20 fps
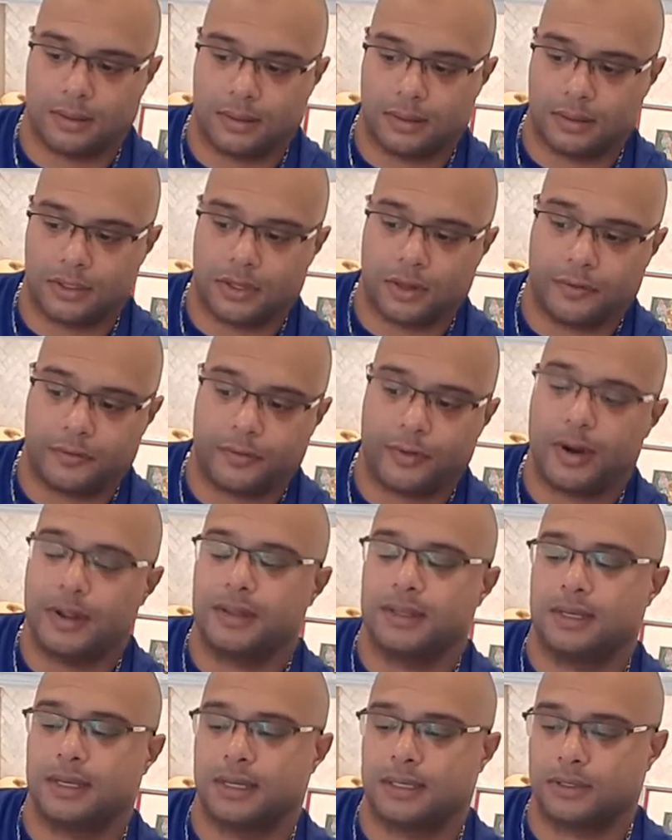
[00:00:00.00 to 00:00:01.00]
to the
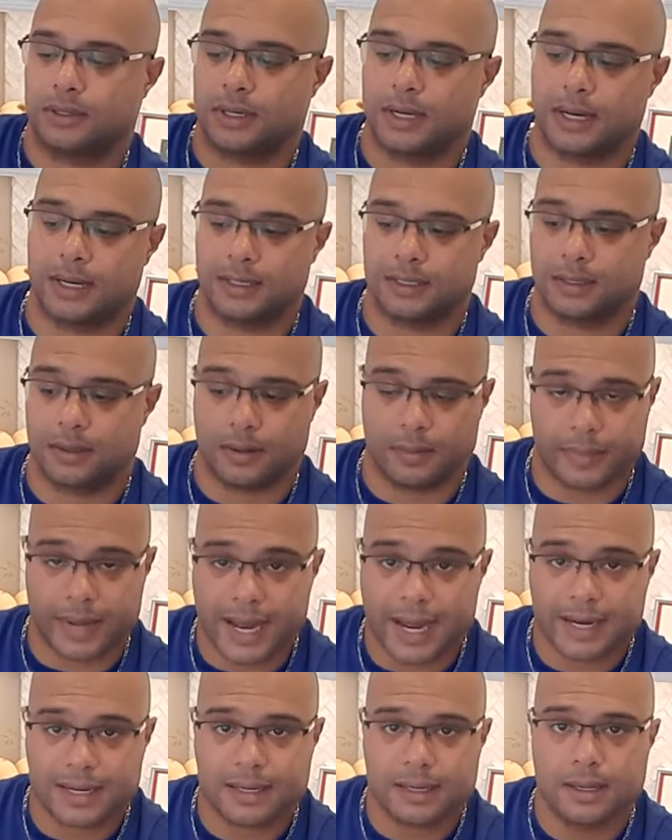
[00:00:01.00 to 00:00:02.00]
front as you're getting to the
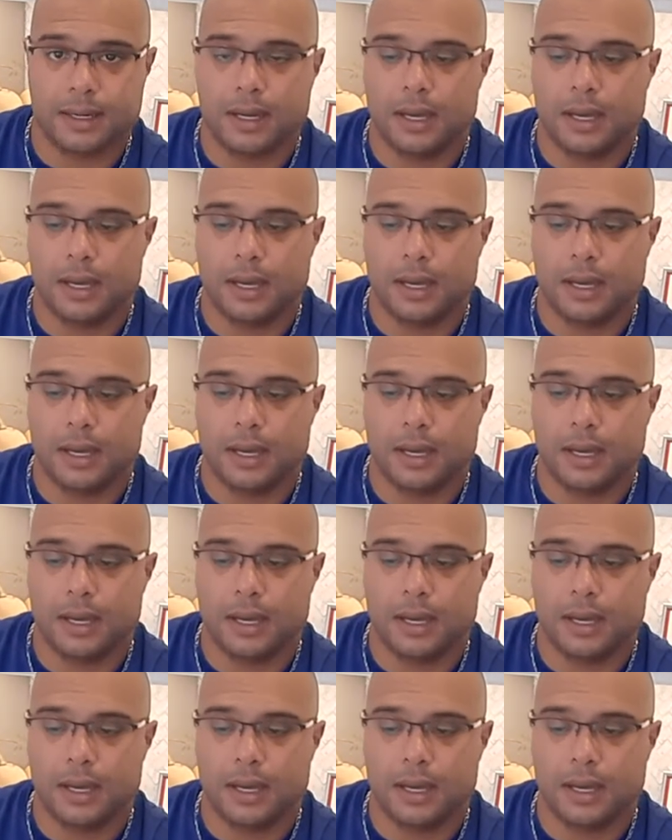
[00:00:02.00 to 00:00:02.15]
back.